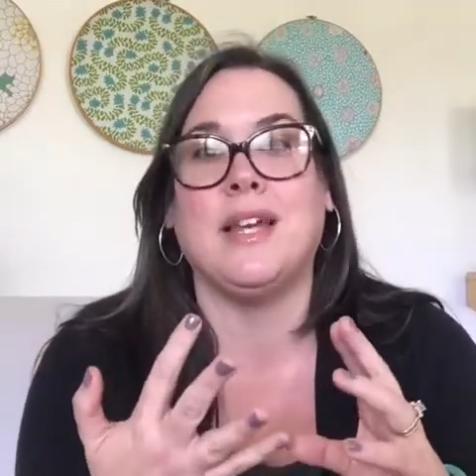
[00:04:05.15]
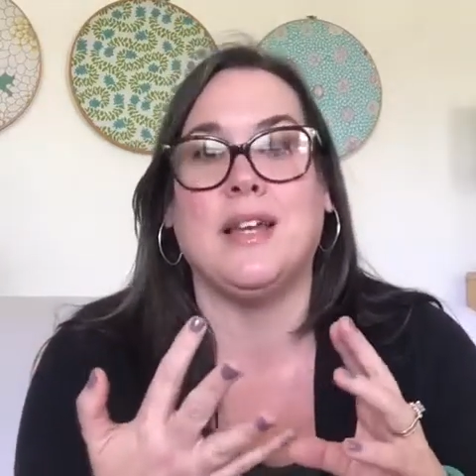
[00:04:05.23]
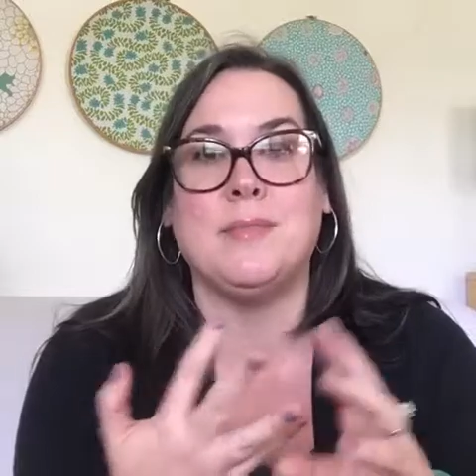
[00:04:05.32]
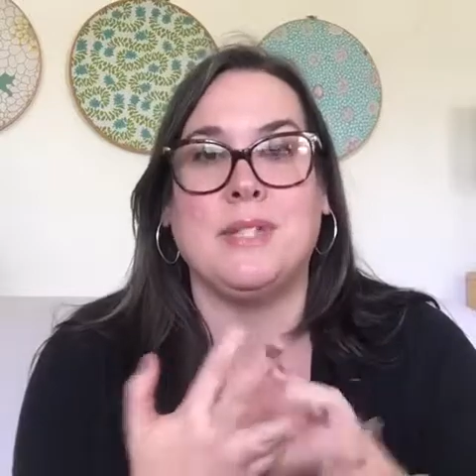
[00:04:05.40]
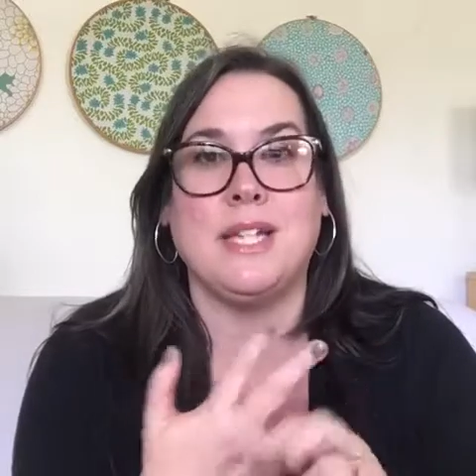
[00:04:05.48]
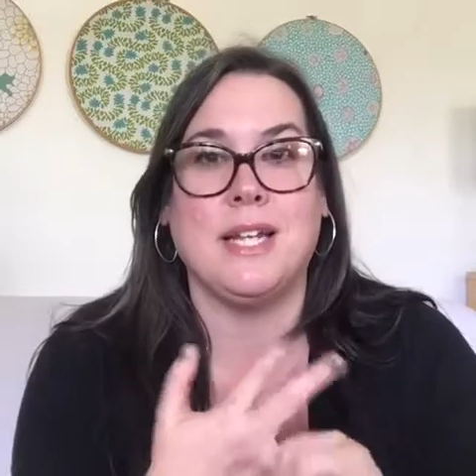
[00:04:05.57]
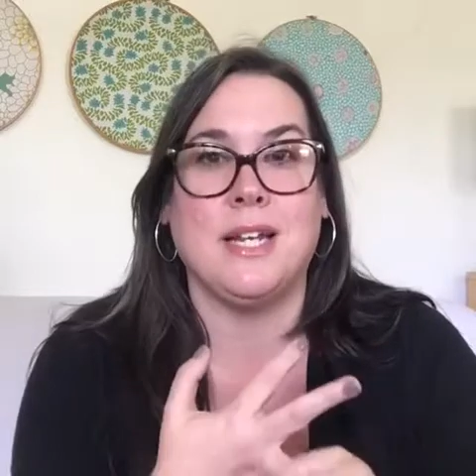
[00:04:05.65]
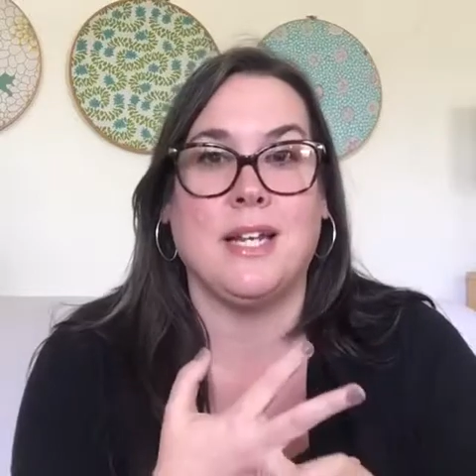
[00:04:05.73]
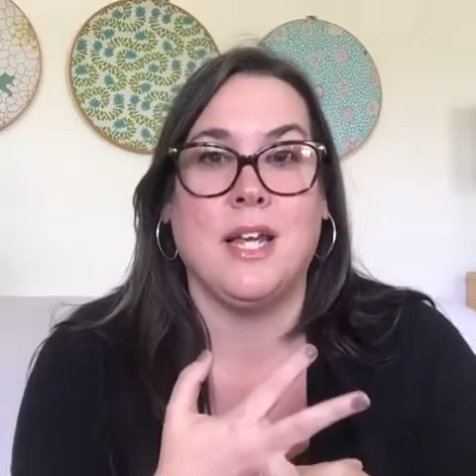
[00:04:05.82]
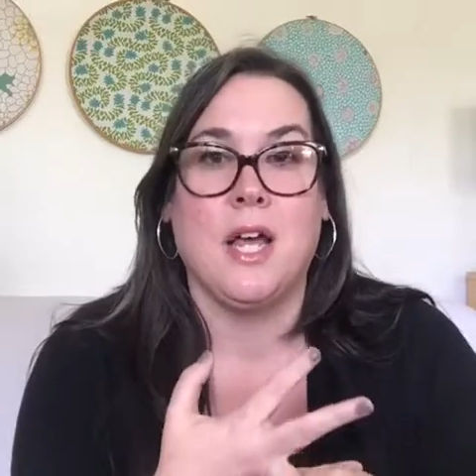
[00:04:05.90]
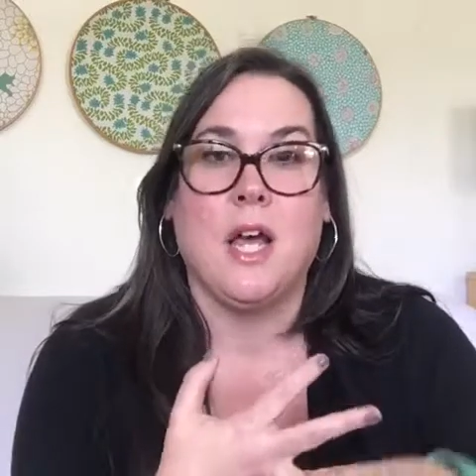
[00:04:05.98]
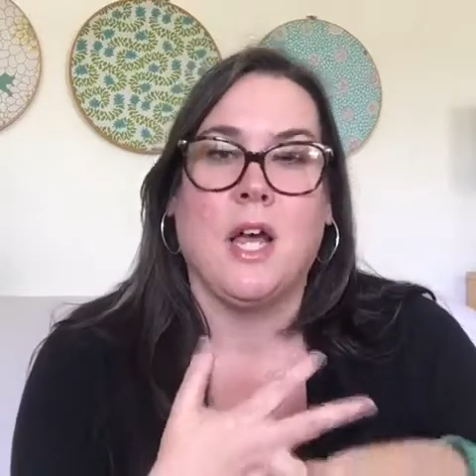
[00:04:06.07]

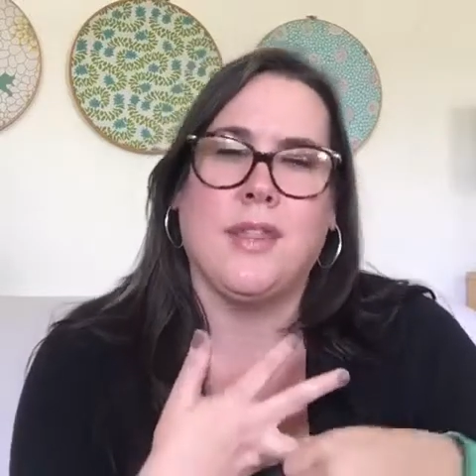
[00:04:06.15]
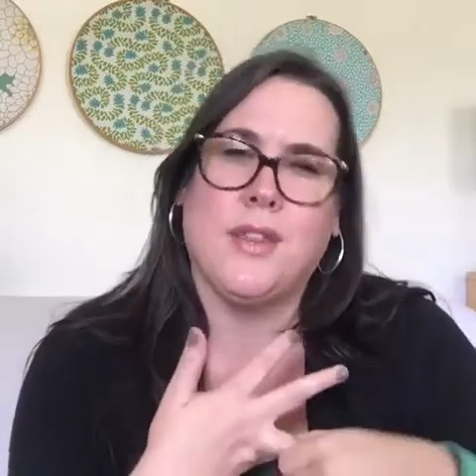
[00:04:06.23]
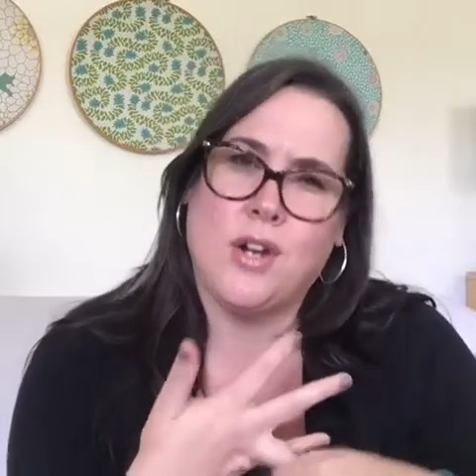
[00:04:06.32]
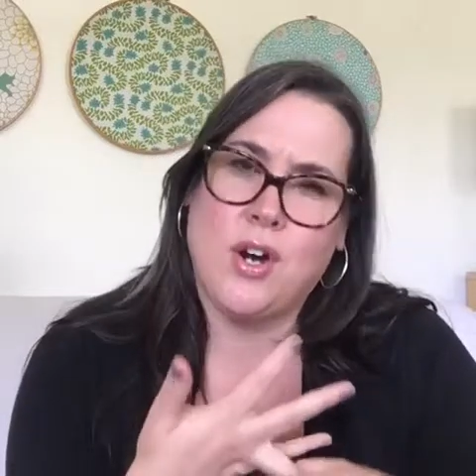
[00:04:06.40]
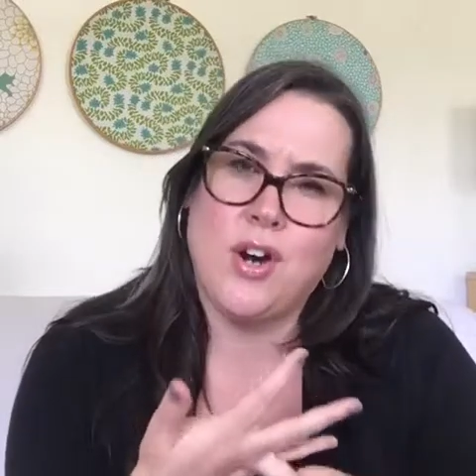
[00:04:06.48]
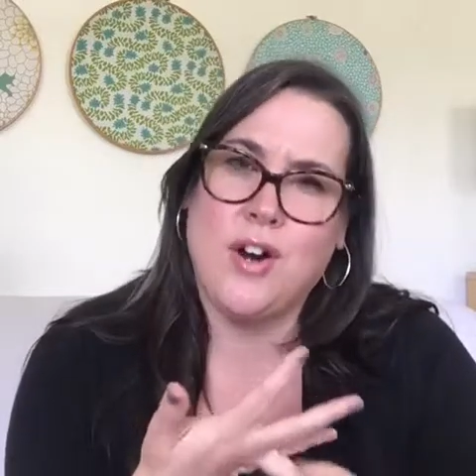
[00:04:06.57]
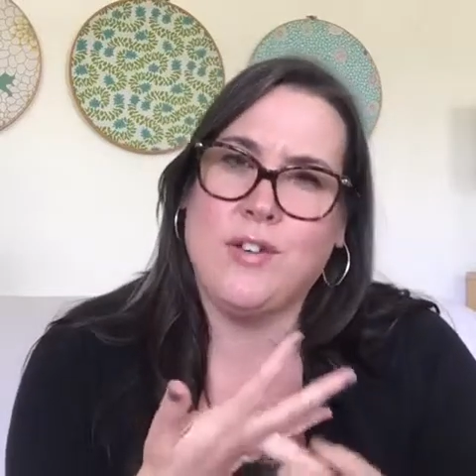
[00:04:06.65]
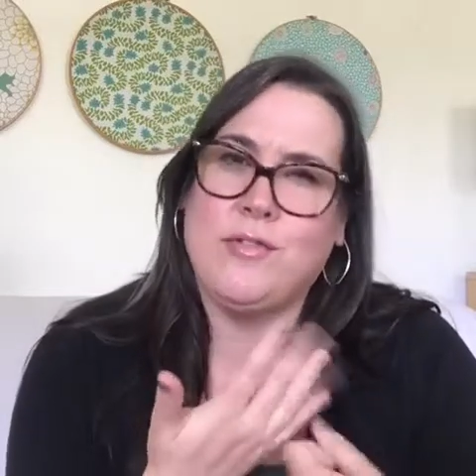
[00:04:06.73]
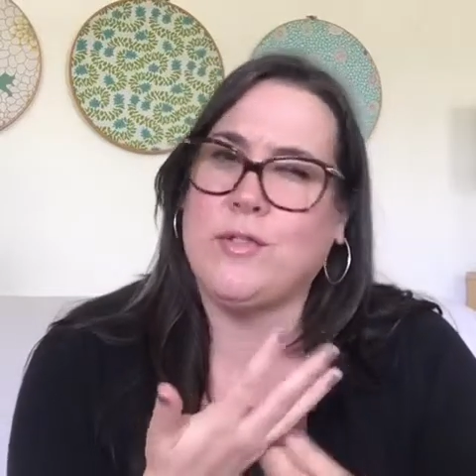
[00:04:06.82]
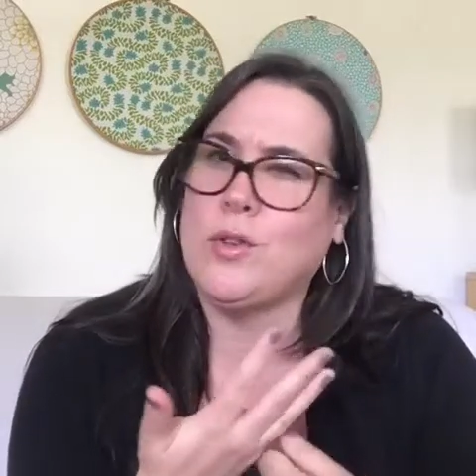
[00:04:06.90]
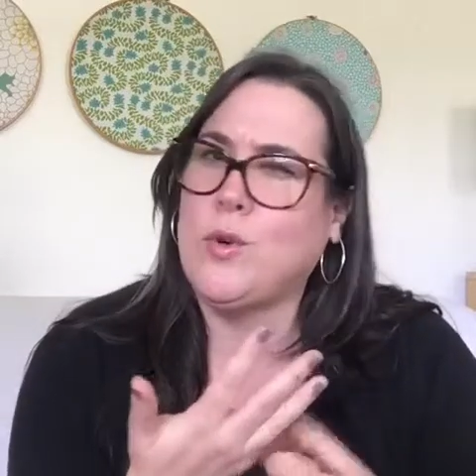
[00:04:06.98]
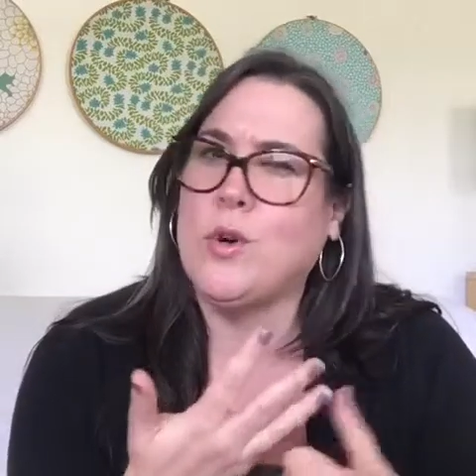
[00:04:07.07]
emptied, the car
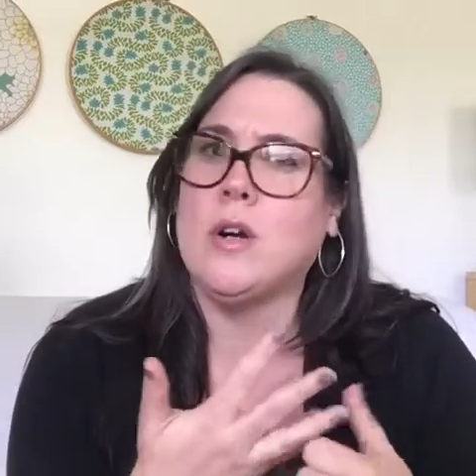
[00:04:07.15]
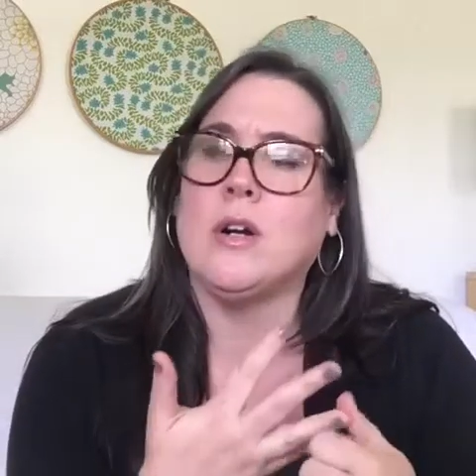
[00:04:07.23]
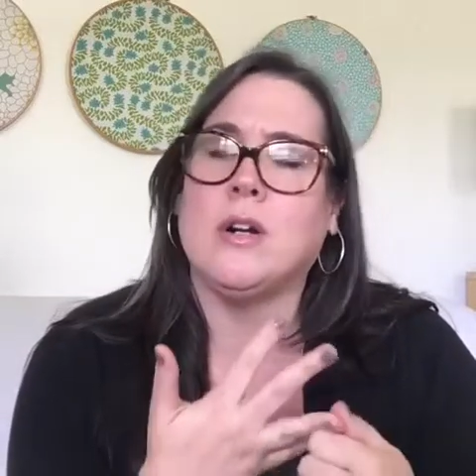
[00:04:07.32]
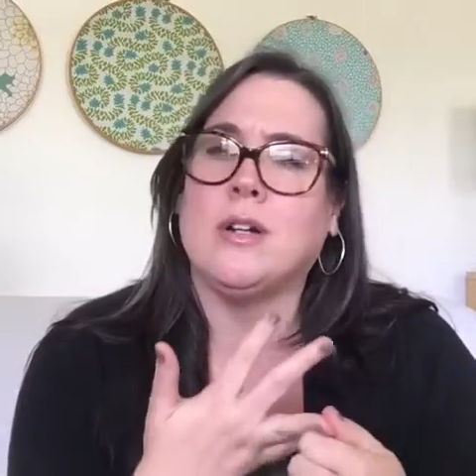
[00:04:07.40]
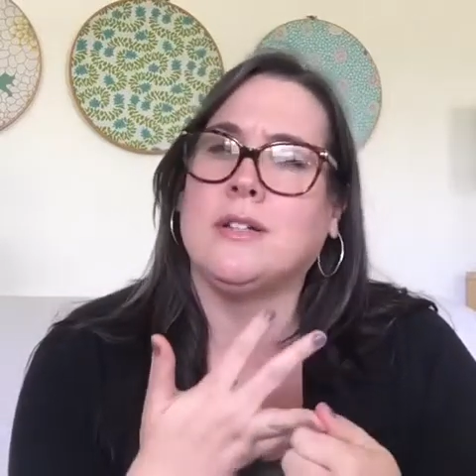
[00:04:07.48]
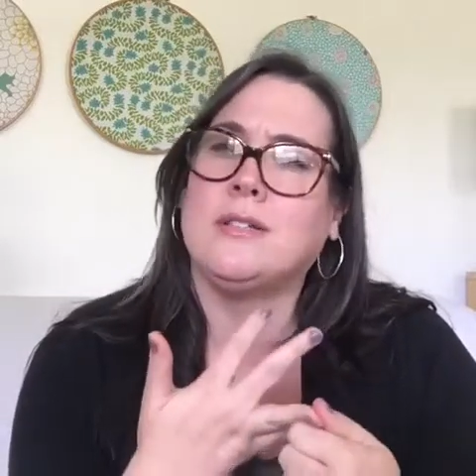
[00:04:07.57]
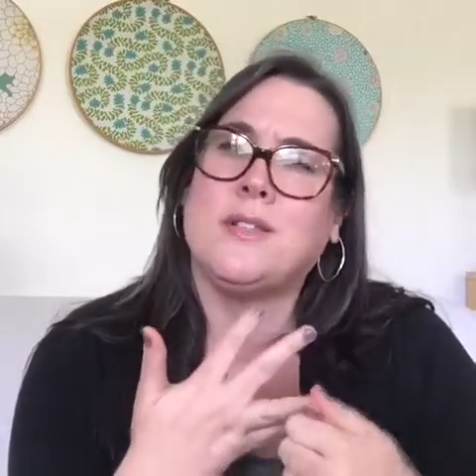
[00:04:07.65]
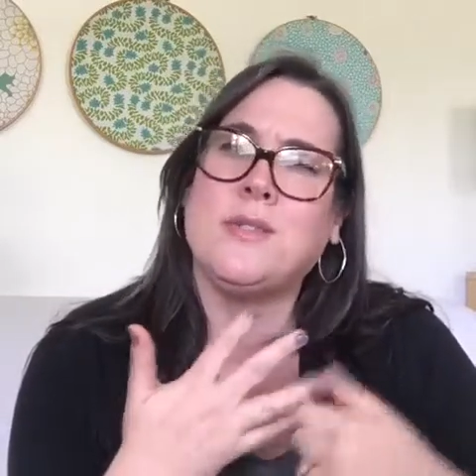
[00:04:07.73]
floor.